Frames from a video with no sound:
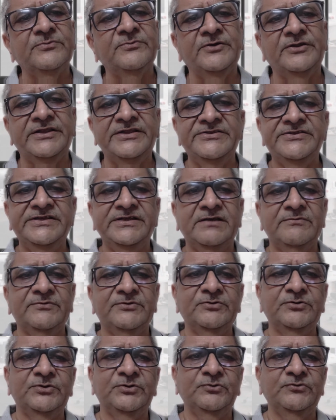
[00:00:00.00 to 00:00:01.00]
ranging
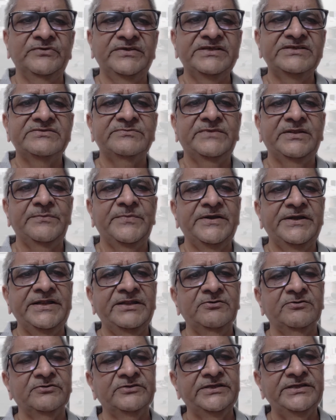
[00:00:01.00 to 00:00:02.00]
up to 2 weeks,
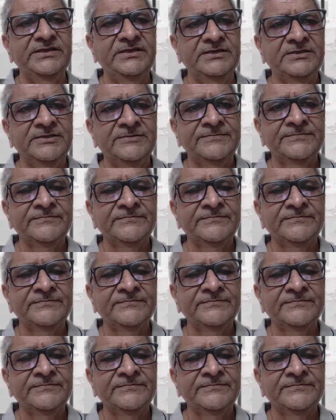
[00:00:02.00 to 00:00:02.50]
depending on the